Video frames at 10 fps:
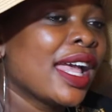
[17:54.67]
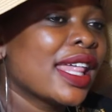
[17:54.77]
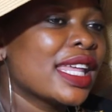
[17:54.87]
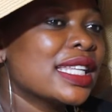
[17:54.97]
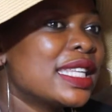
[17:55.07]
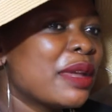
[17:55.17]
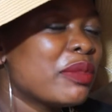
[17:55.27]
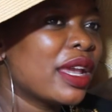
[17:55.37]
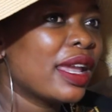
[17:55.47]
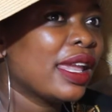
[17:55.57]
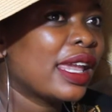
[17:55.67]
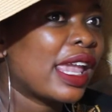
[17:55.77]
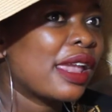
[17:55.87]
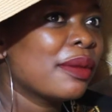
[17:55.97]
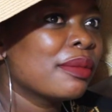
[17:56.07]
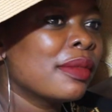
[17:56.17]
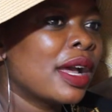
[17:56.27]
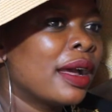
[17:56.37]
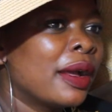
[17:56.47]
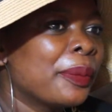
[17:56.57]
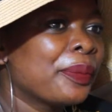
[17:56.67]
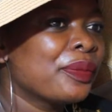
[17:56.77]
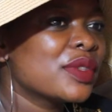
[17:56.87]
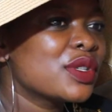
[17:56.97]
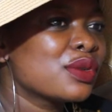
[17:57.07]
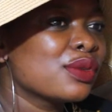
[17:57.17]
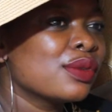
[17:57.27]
That same year he came to